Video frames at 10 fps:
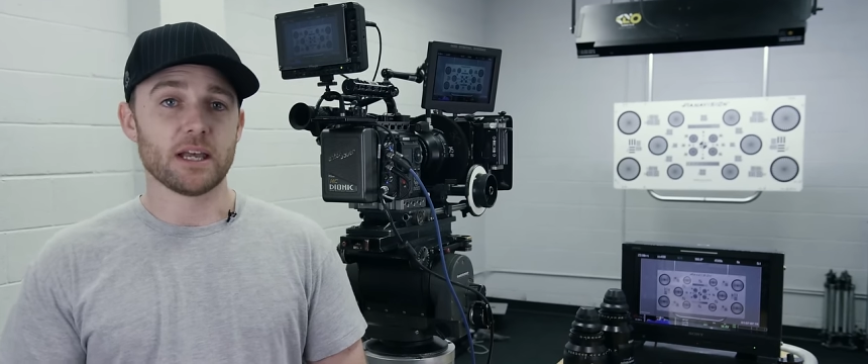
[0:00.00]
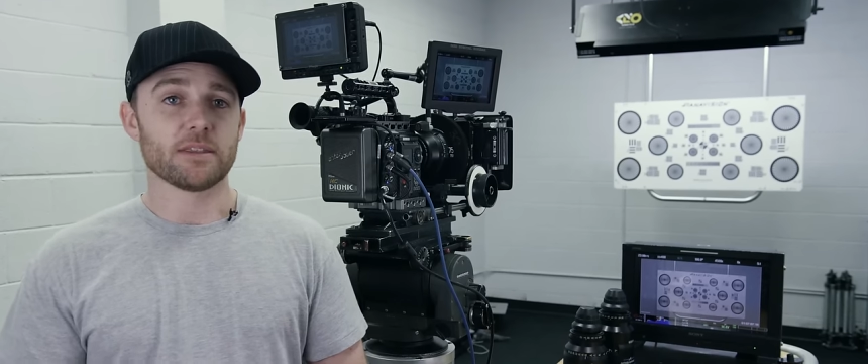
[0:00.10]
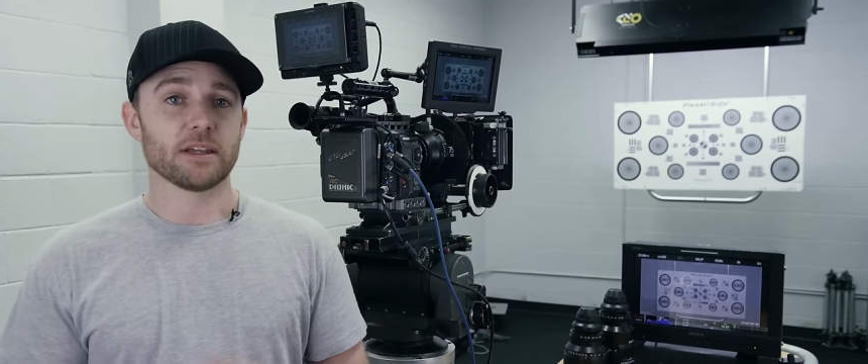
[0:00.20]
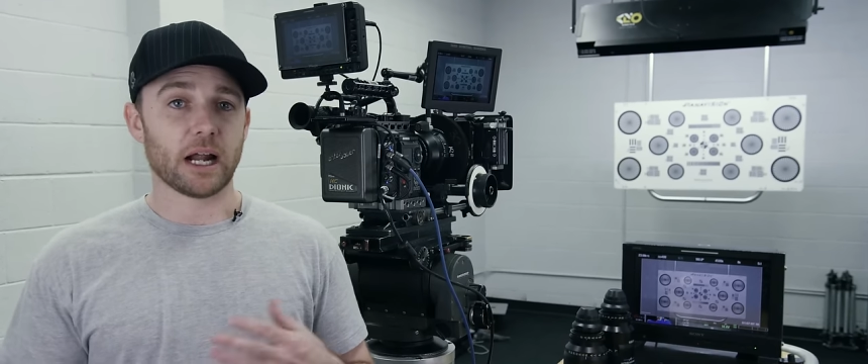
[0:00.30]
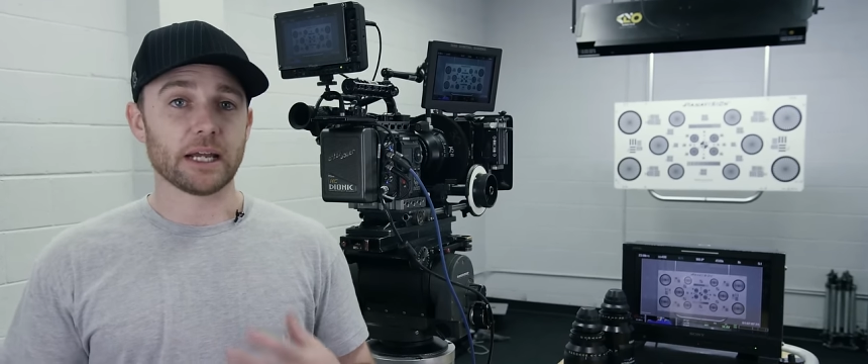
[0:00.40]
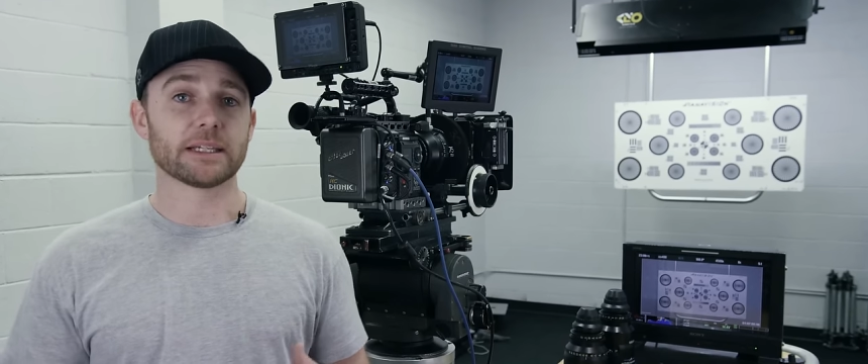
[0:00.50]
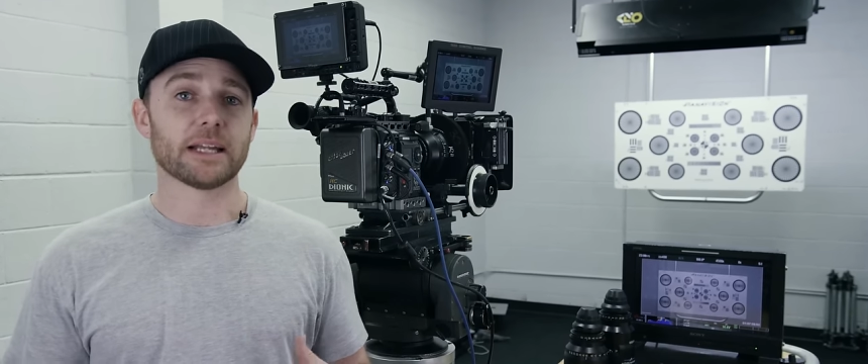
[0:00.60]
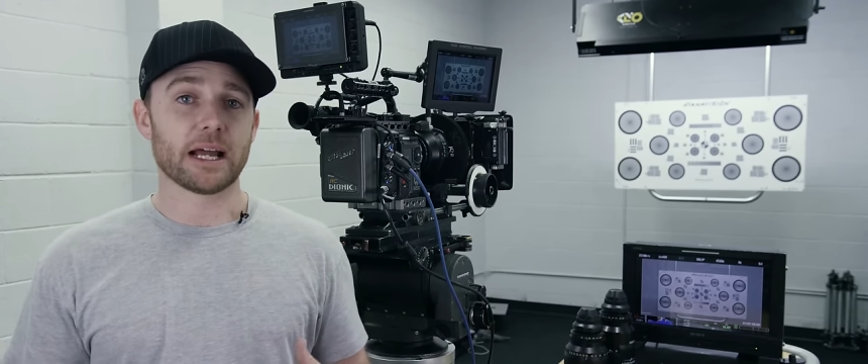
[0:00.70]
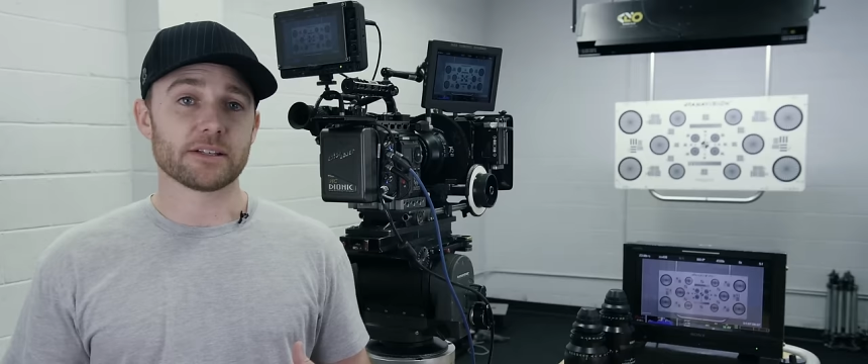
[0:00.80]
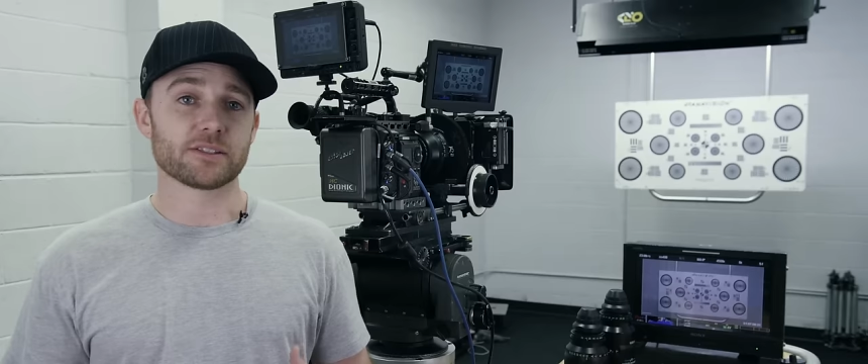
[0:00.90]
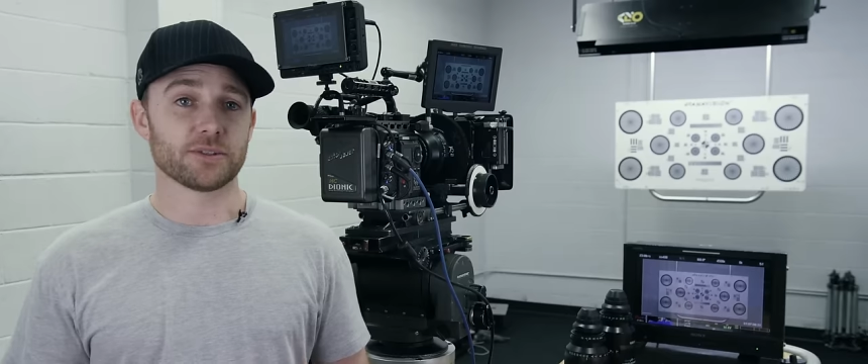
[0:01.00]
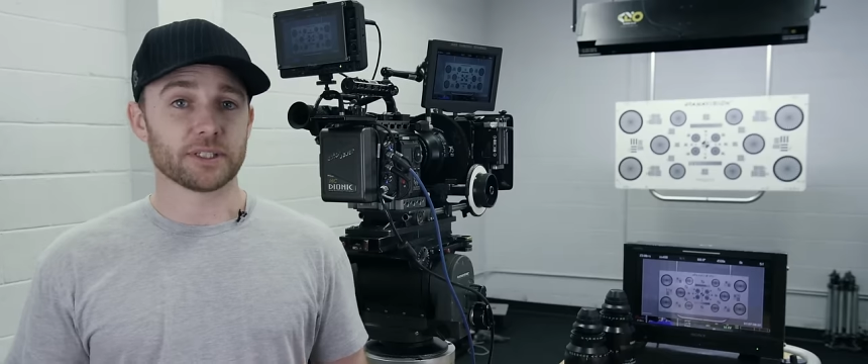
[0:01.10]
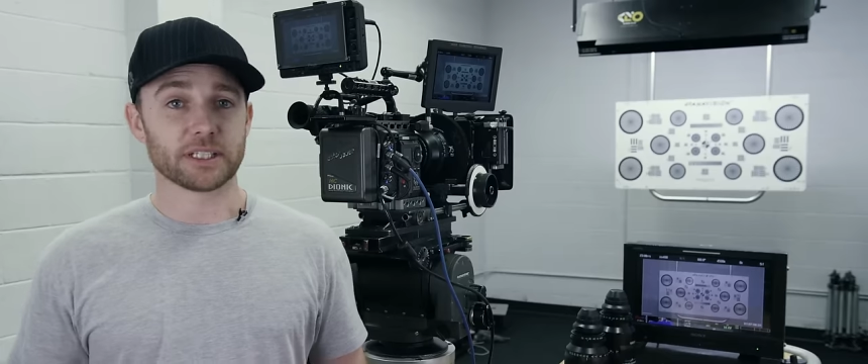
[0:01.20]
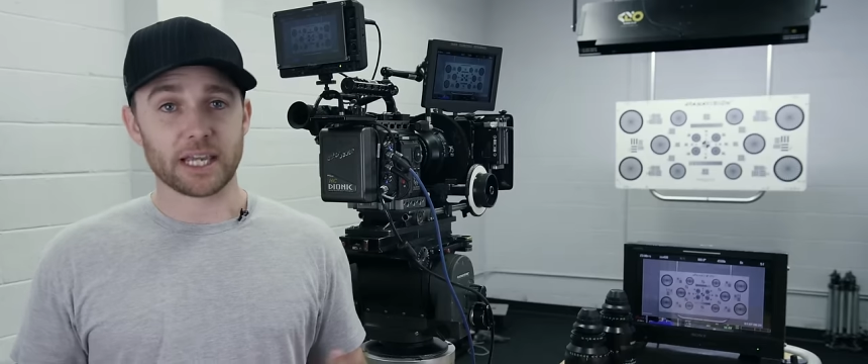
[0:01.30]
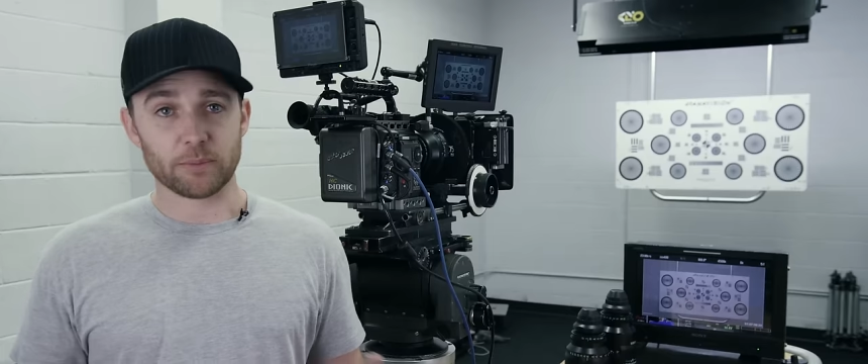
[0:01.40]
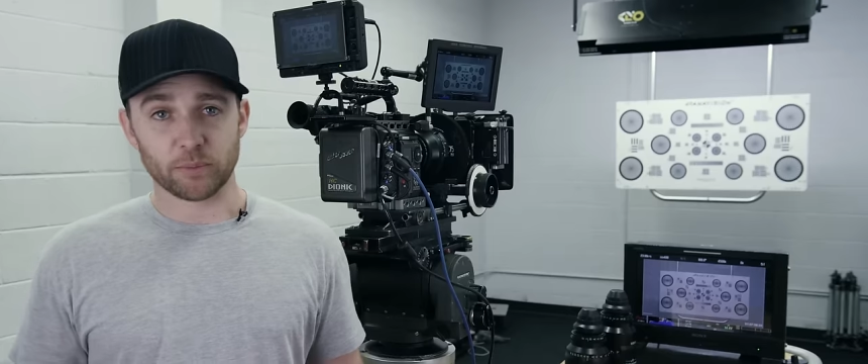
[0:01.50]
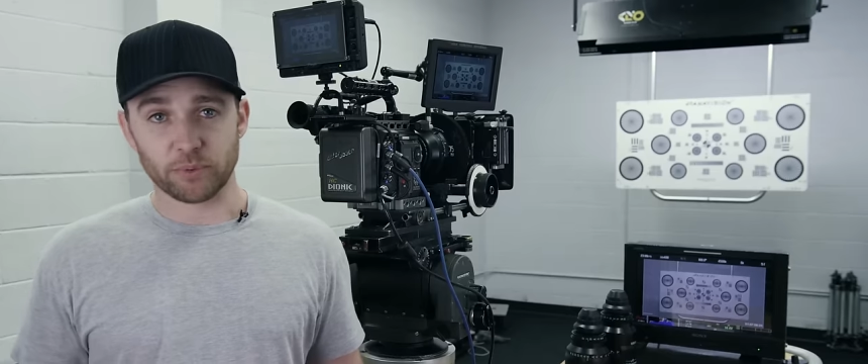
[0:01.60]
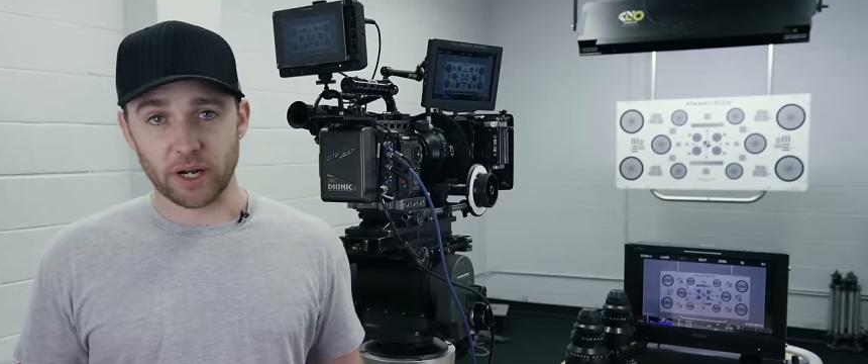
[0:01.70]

that I get asked during a camera